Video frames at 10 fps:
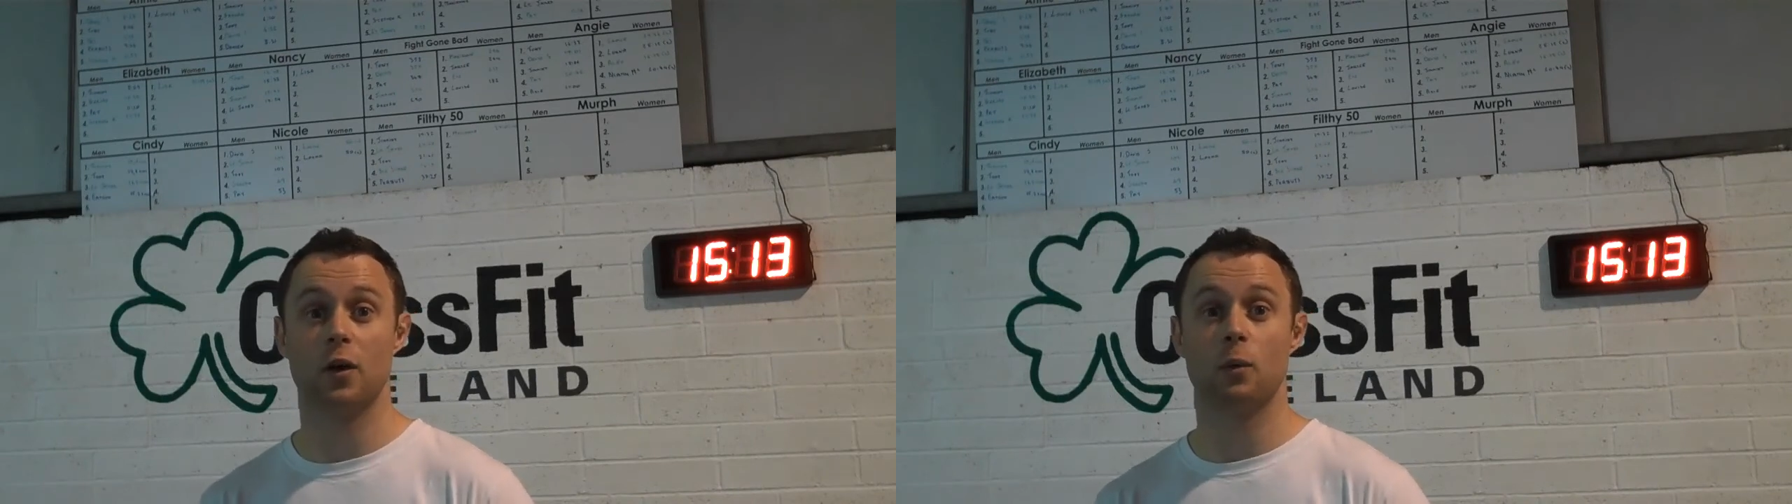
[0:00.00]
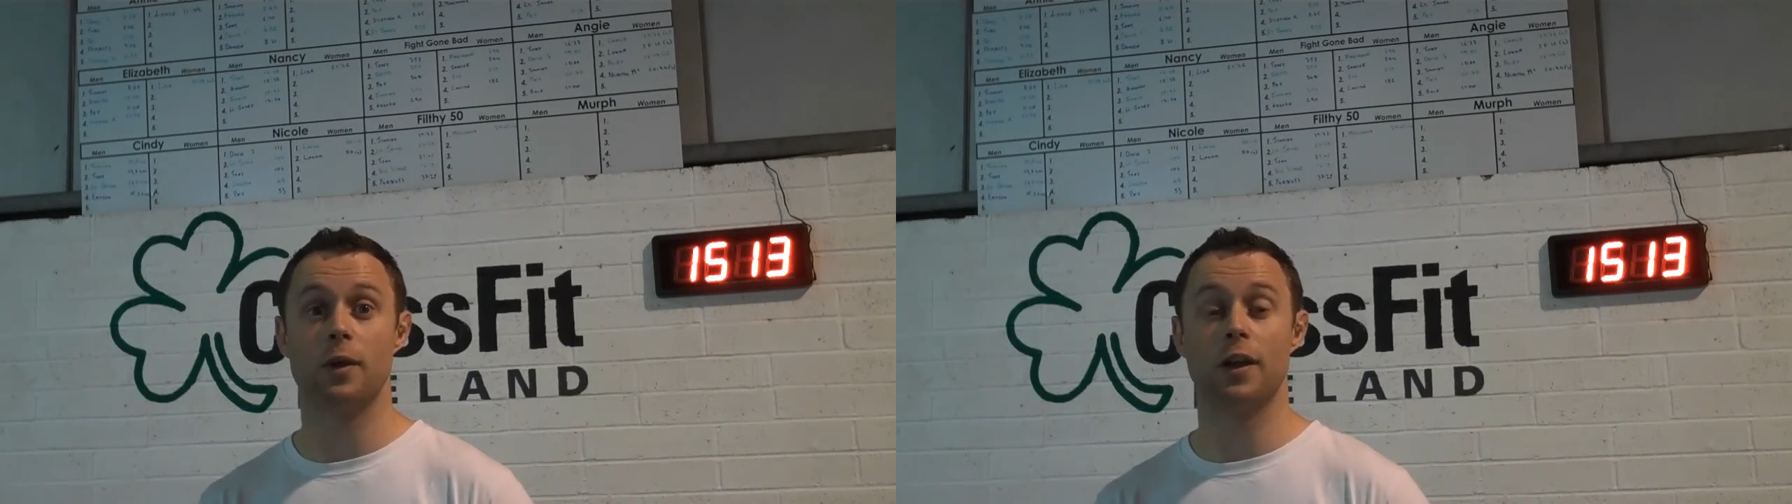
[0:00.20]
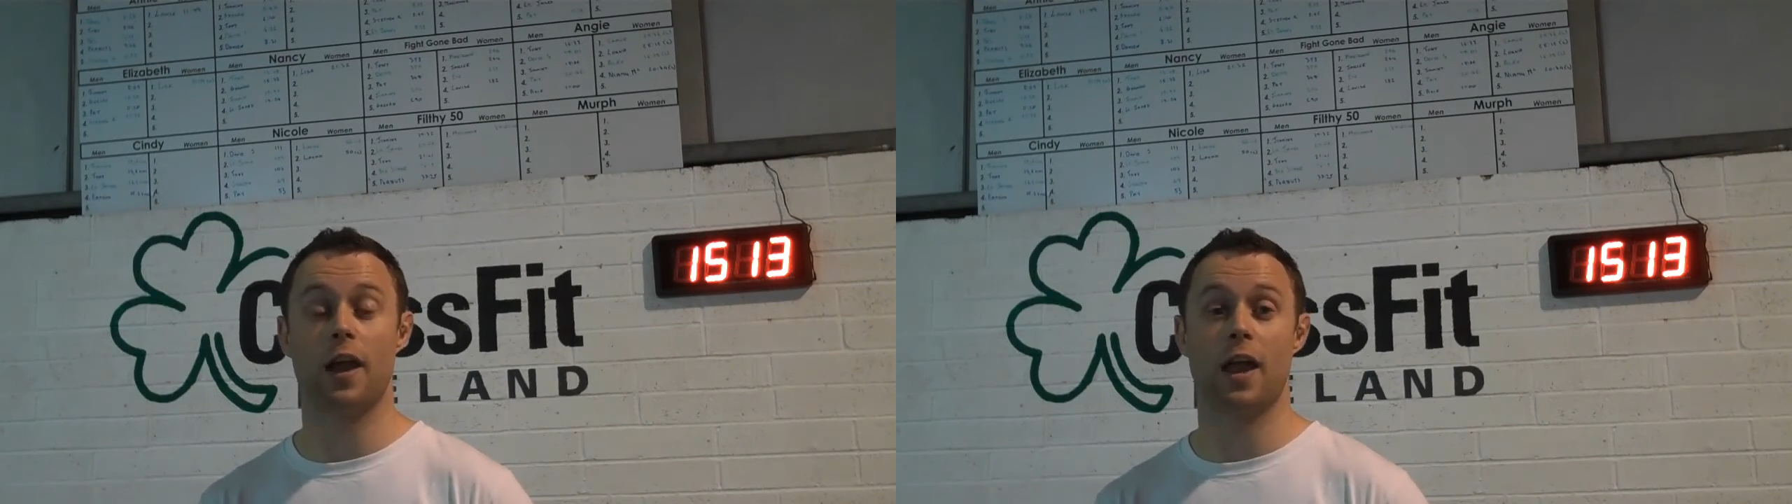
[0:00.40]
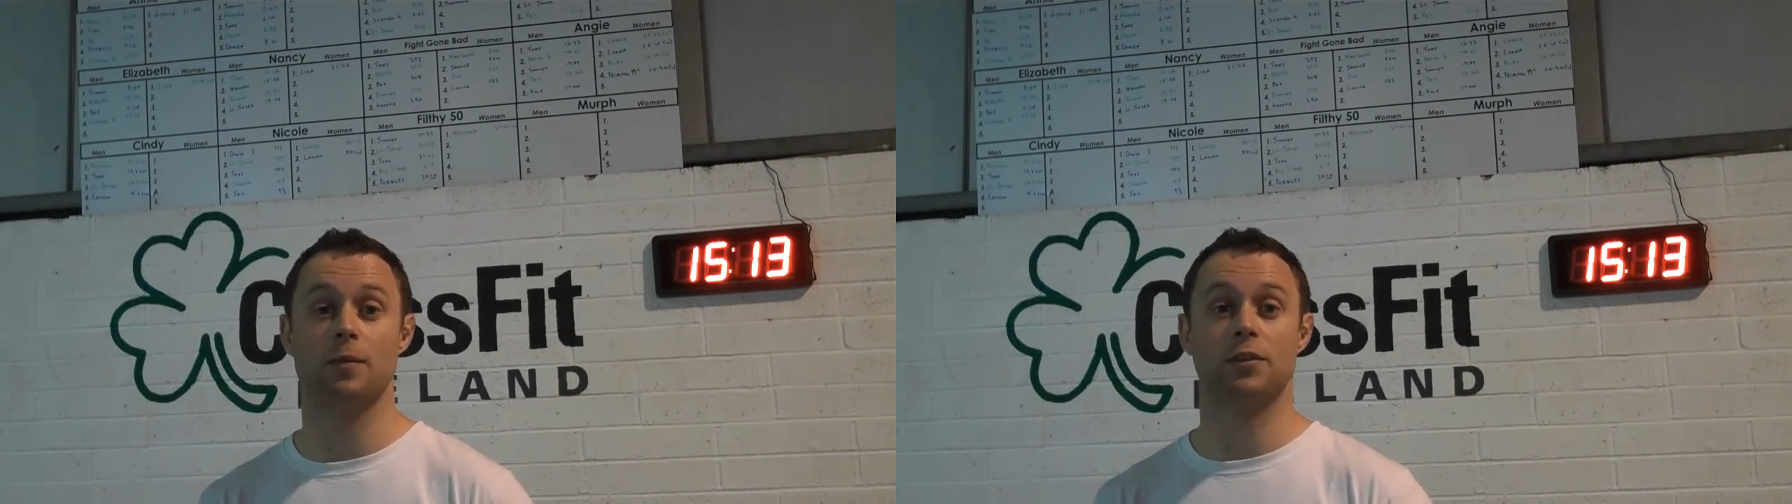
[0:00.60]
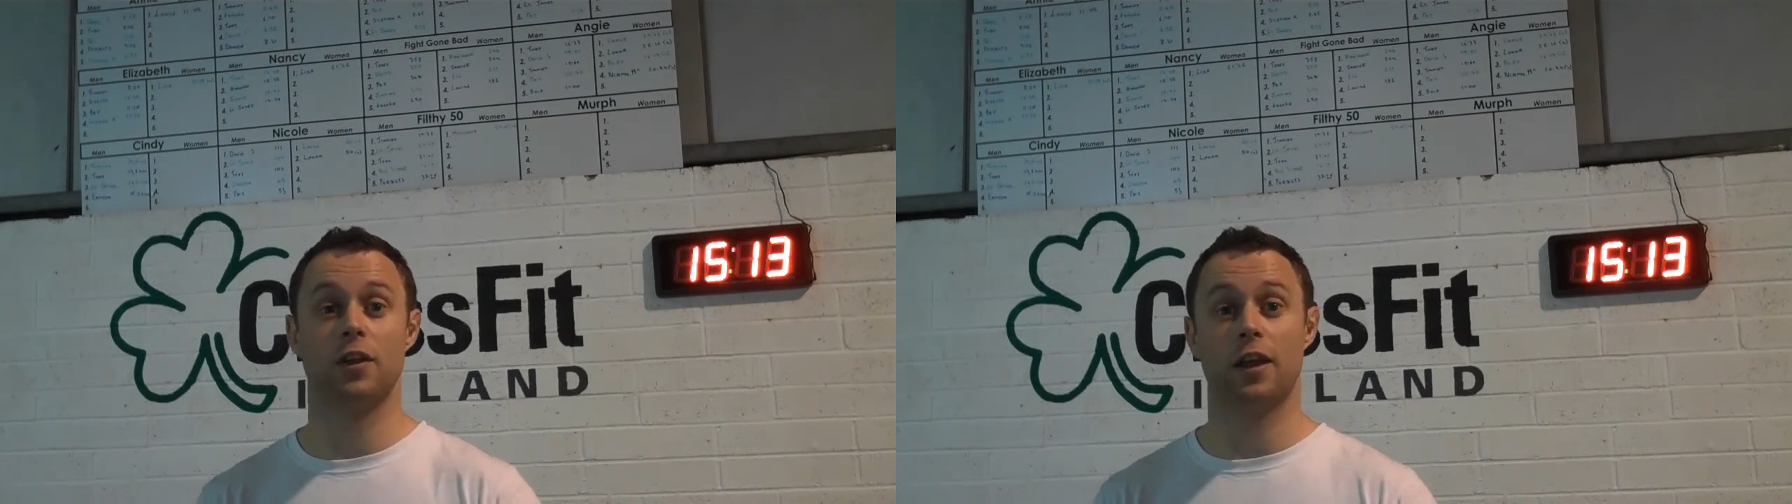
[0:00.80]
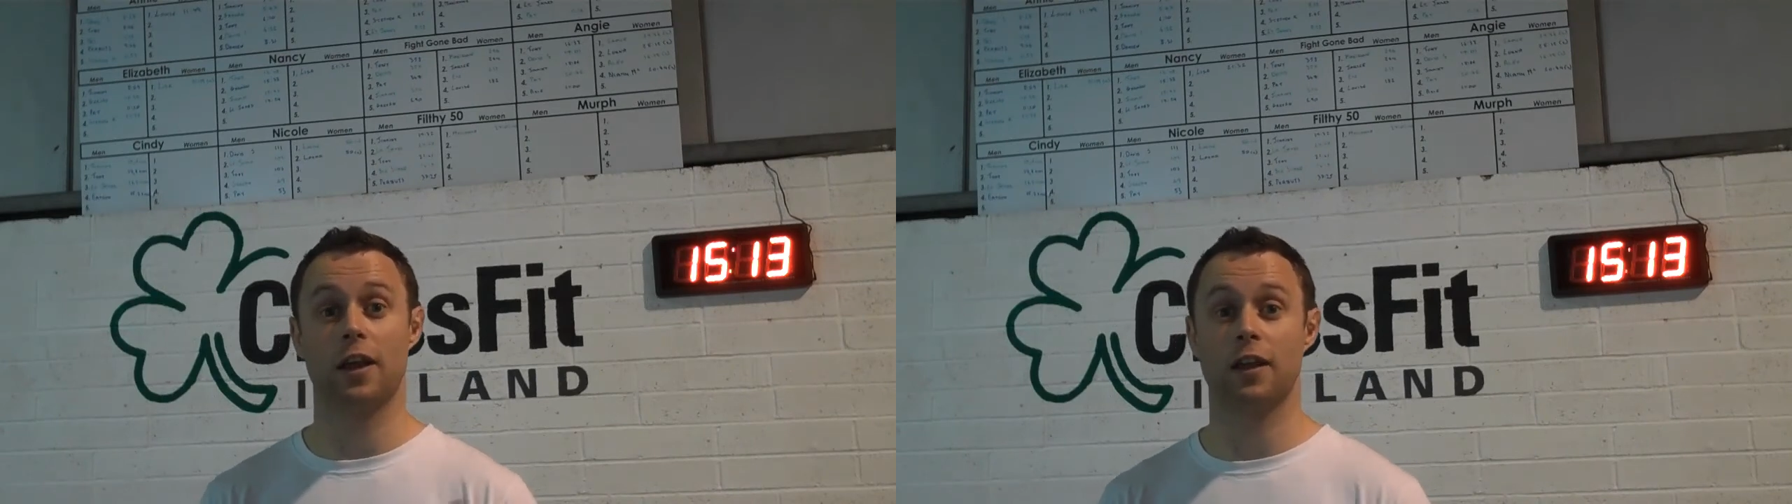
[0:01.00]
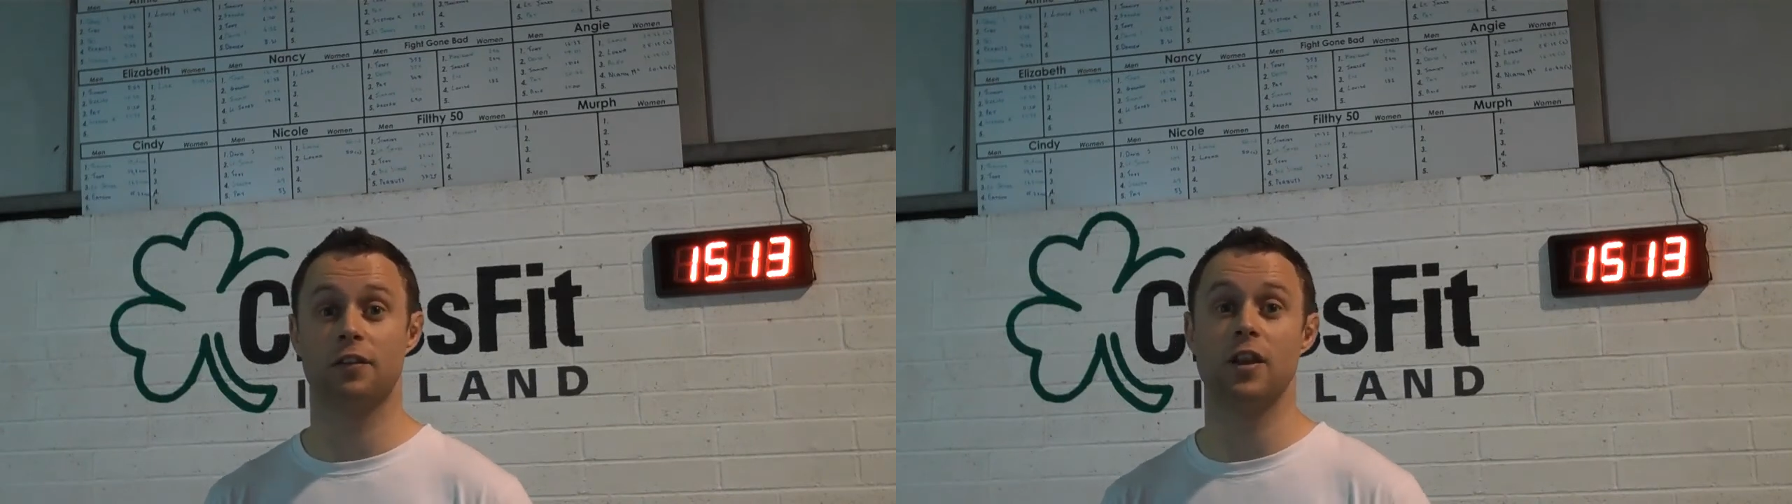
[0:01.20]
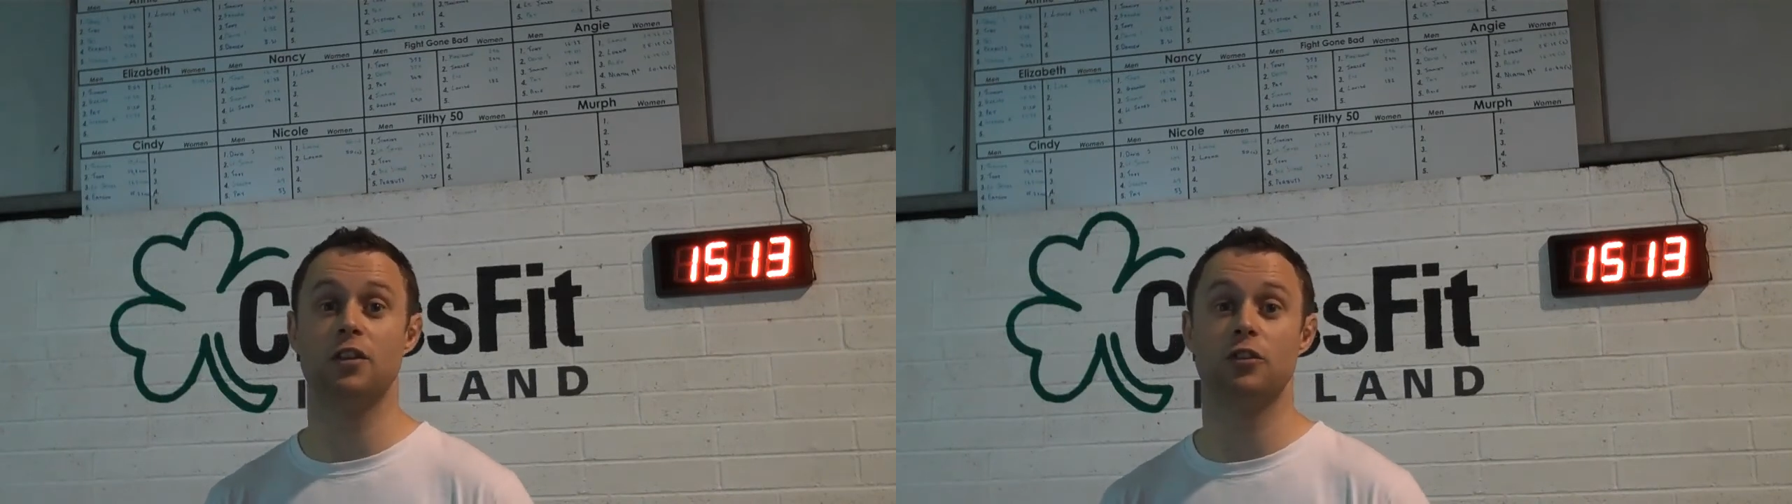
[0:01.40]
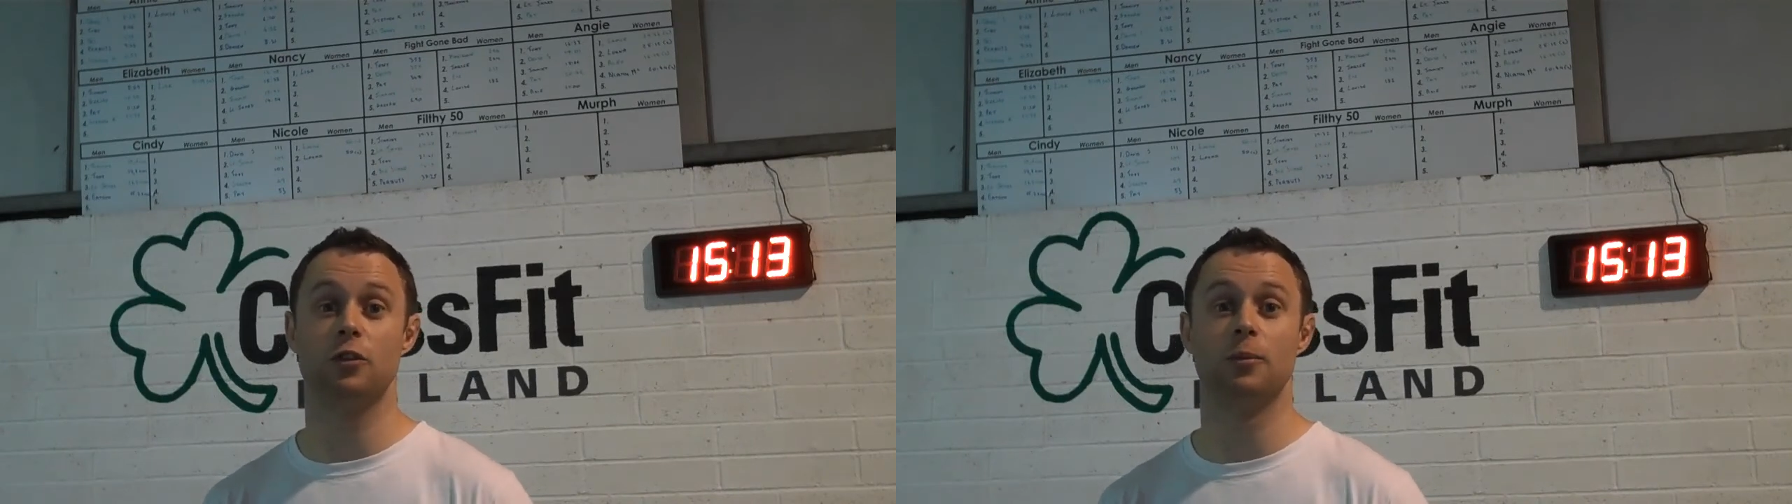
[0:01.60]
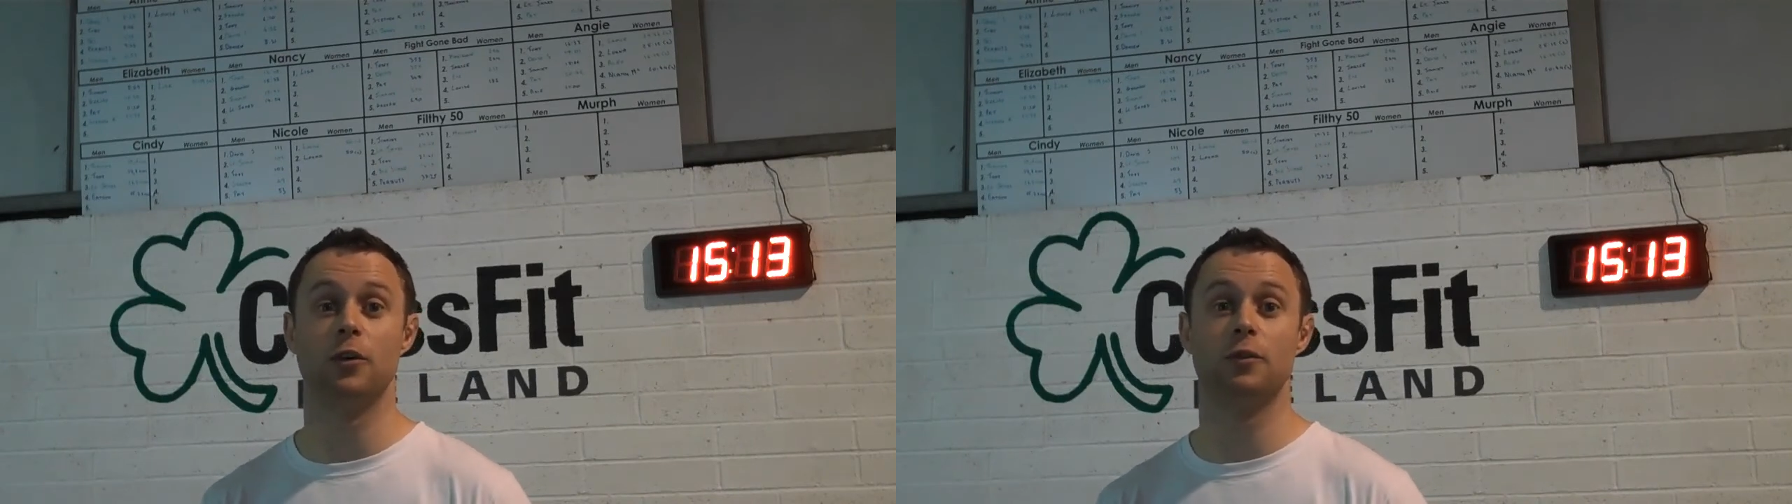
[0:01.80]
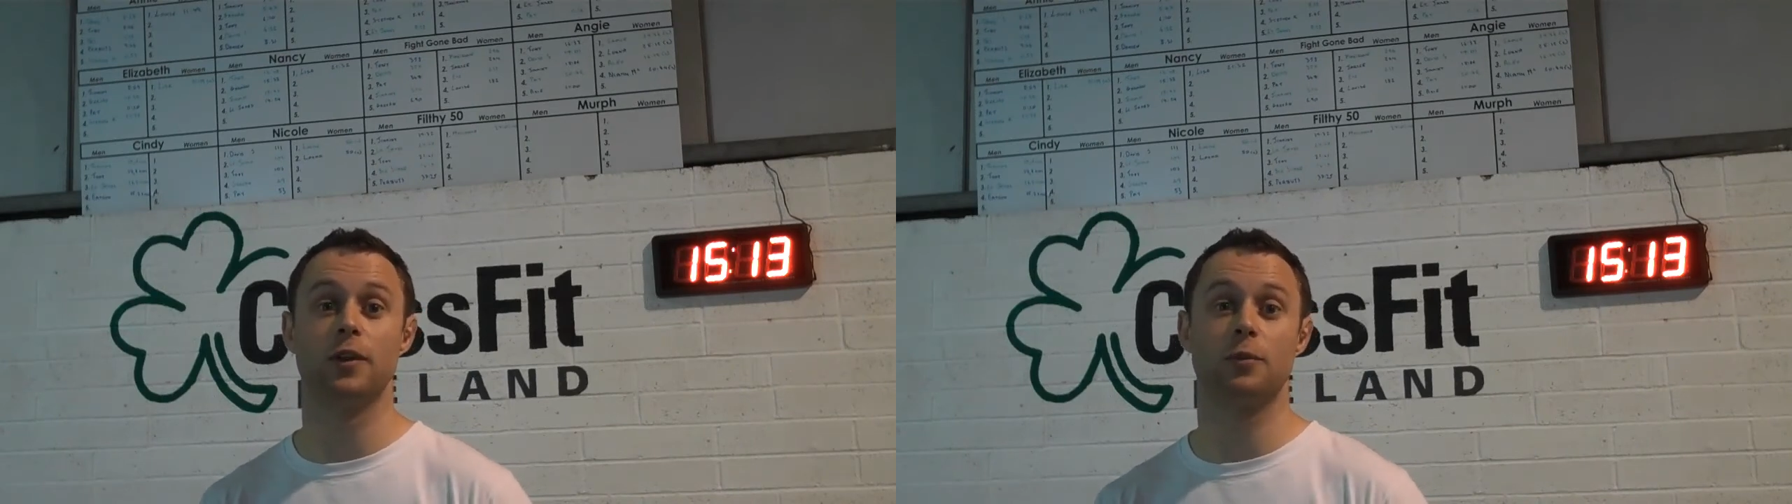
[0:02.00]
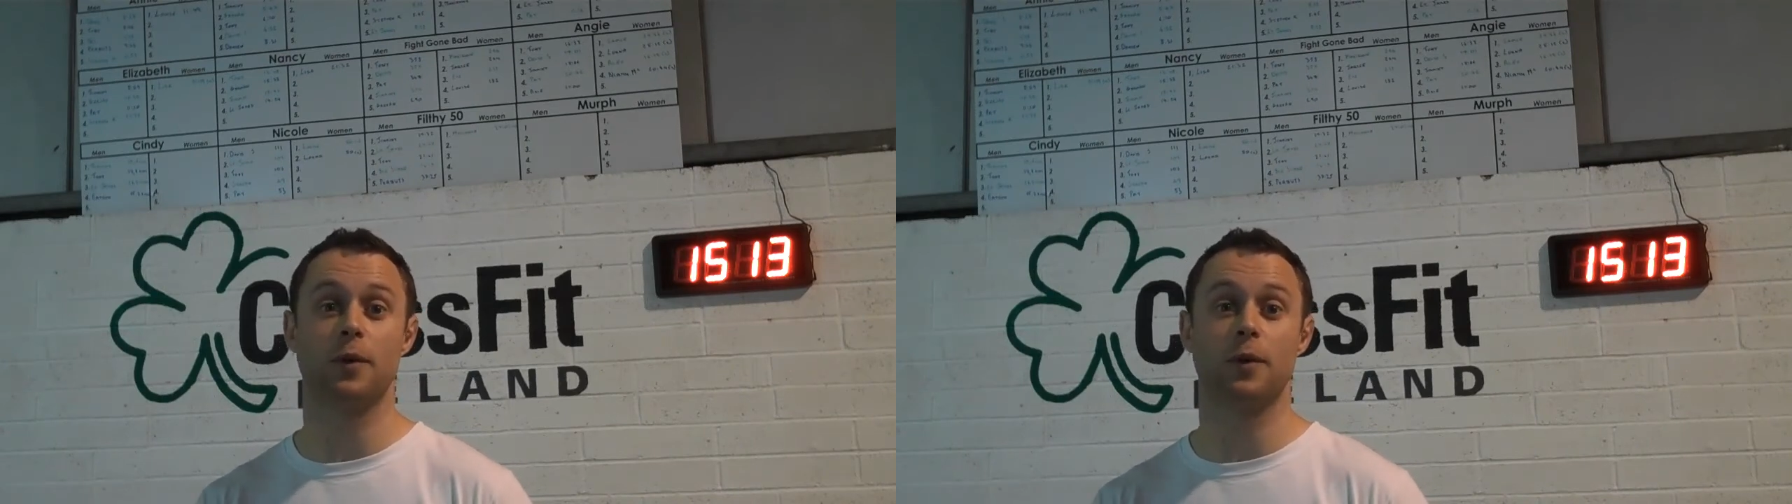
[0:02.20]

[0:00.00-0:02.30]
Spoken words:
We aim to teach you the movement,